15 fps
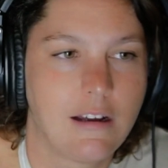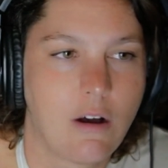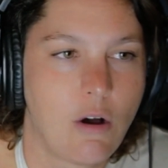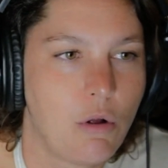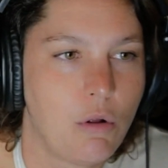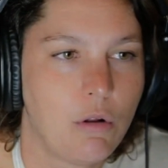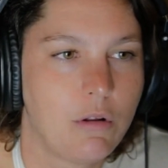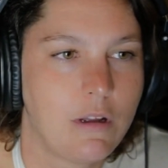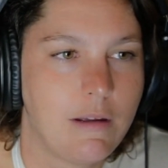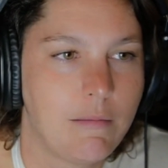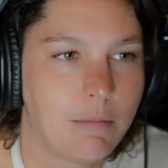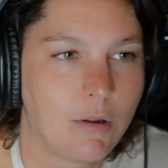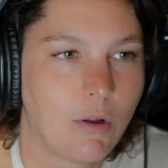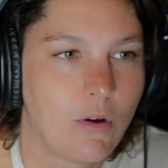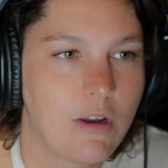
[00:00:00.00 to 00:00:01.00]
a whole
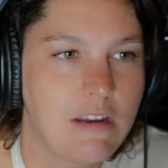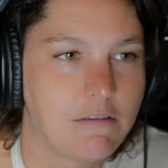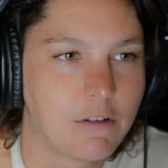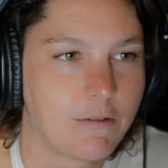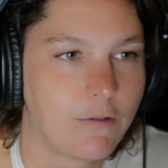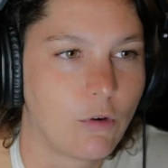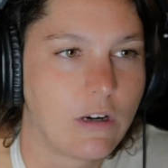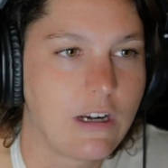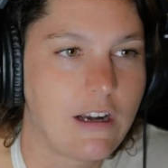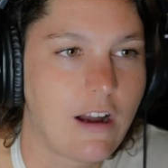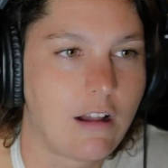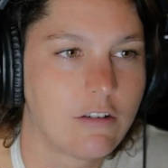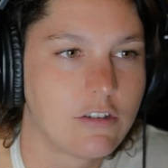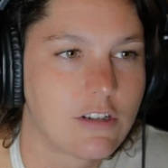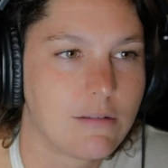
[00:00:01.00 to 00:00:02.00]
employee for
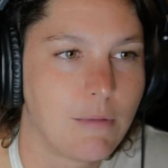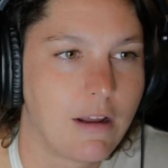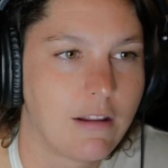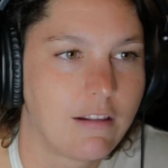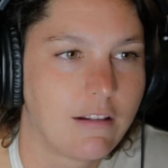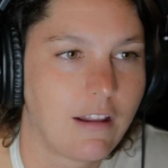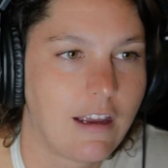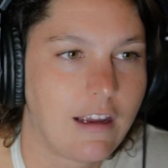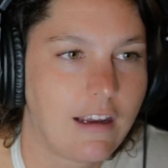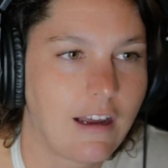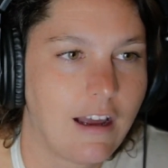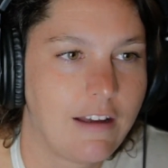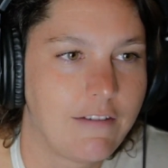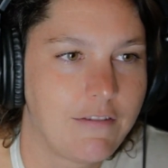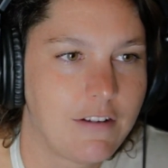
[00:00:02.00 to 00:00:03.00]
$40 a month. Like,
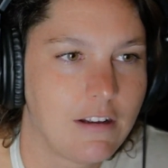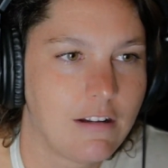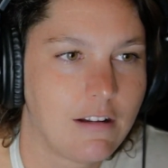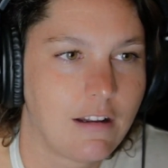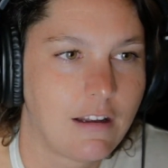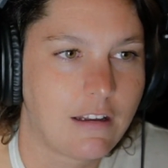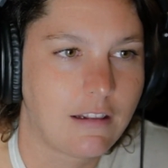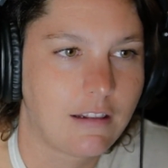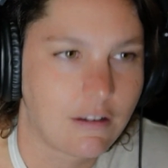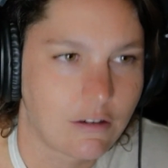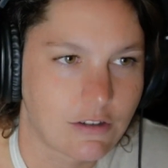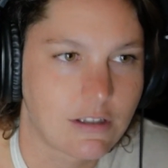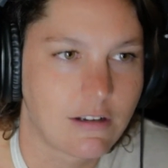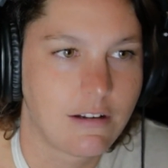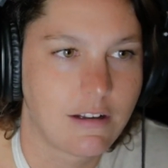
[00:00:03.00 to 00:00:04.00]
I feel like
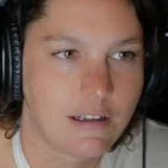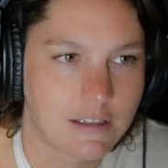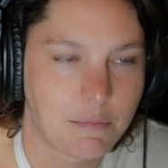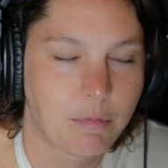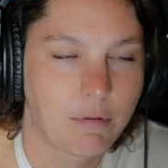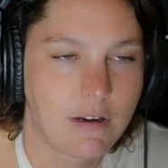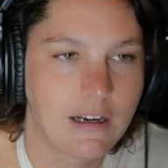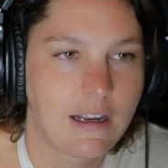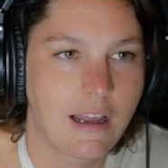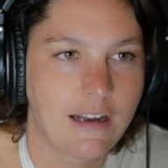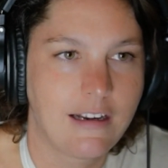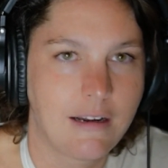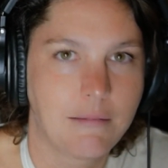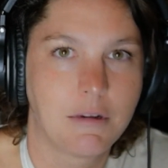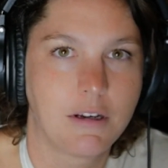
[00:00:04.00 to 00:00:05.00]
that's a pretty
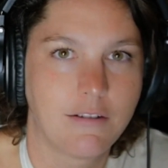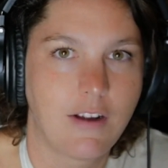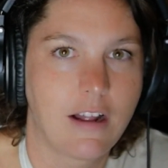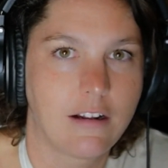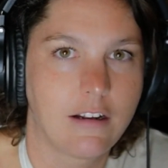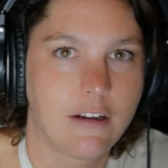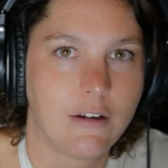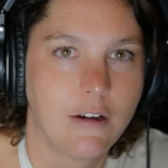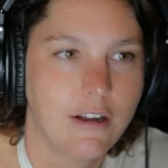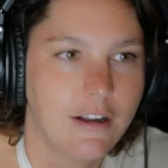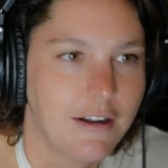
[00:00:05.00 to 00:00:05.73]
goddamn good value.